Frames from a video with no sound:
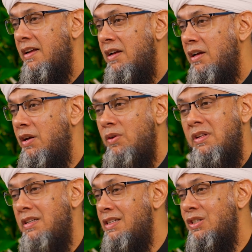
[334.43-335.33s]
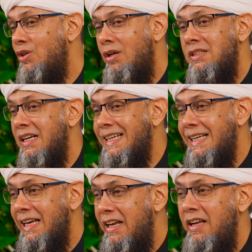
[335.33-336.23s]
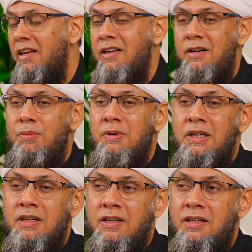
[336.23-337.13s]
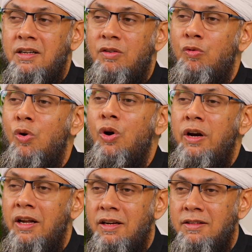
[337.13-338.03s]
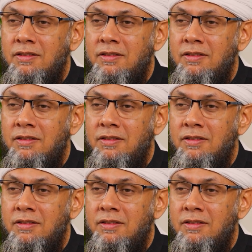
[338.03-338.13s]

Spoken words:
This is not a clear warning.